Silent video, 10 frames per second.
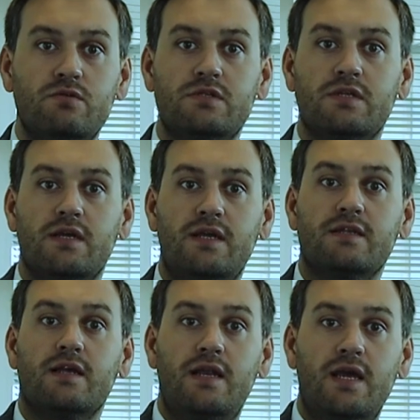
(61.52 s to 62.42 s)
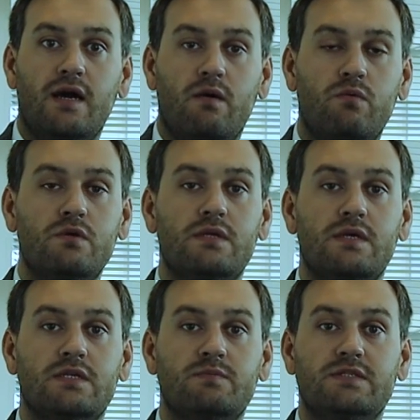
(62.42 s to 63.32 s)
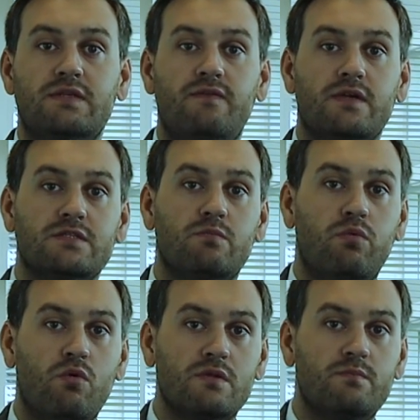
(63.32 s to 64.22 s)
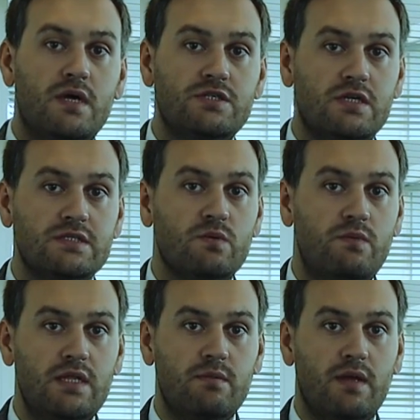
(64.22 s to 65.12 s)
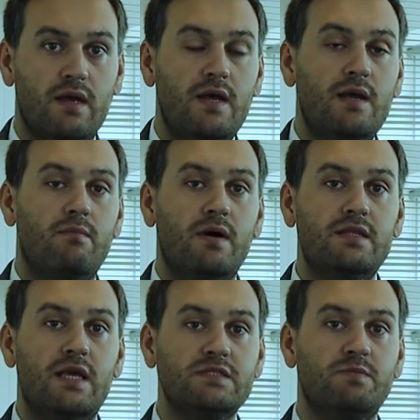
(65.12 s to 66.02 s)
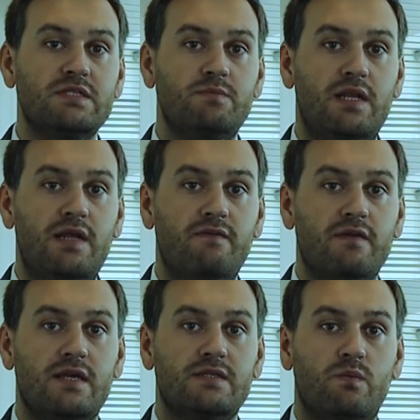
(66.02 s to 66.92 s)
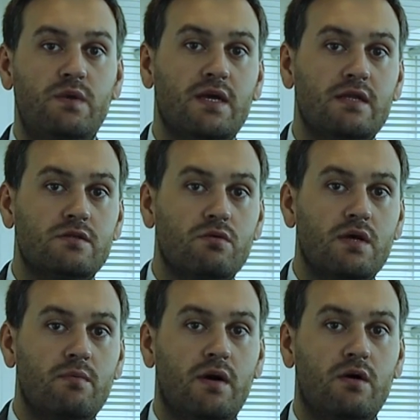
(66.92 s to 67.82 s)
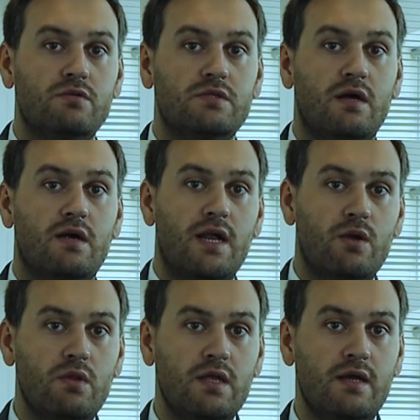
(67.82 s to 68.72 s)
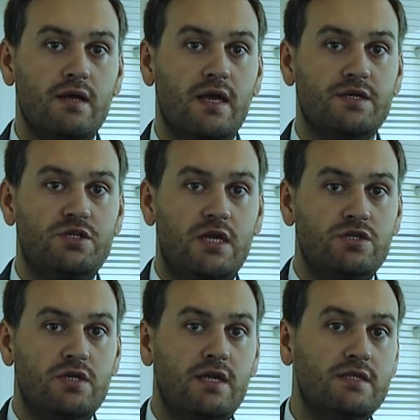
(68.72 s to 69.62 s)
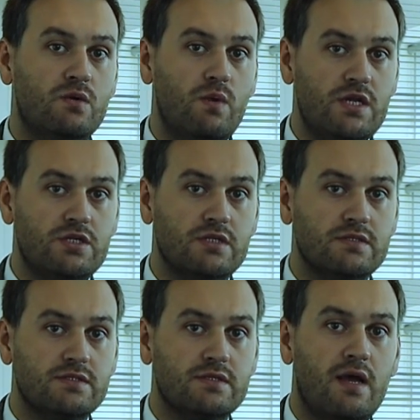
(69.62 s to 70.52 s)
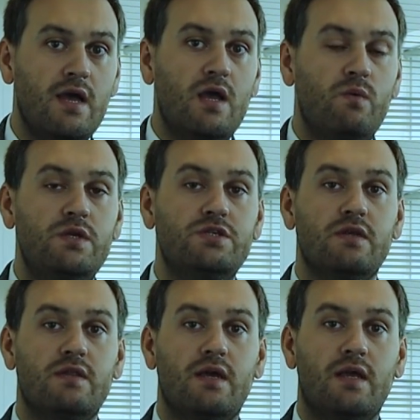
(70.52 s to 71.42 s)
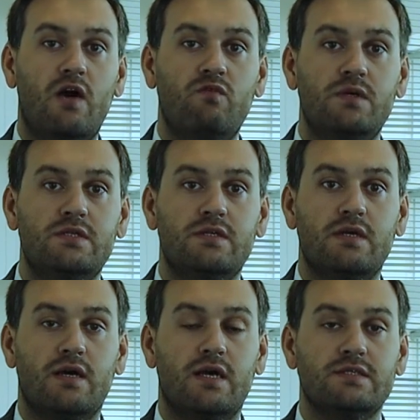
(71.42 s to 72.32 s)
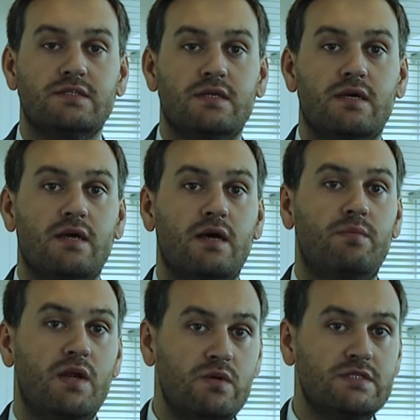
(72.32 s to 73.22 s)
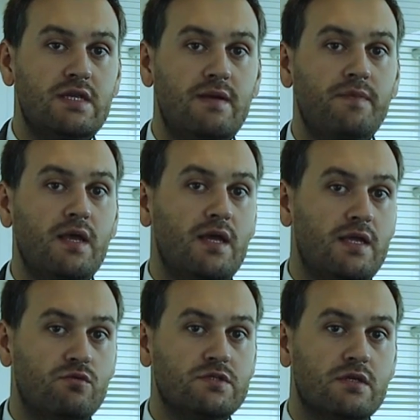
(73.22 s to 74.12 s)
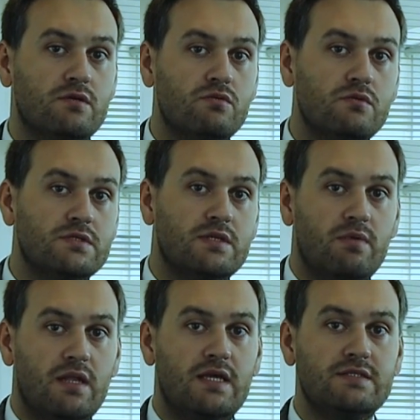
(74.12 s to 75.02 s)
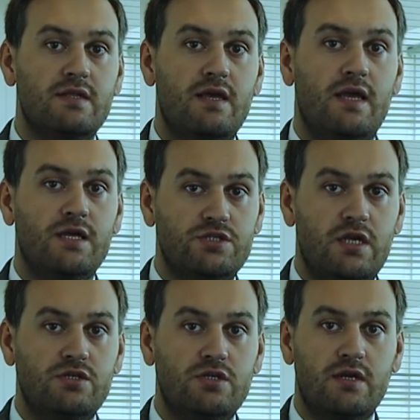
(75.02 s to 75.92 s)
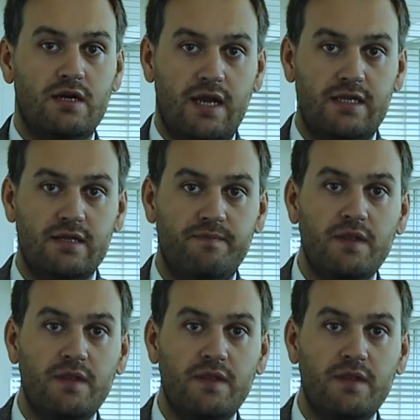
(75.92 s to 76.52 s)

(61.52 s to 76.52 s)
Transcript: not yet clear what specific support measures will be, but experts believe that we can talk about regular exchange interventions, which the government has previously used to stabilize the exchange rate.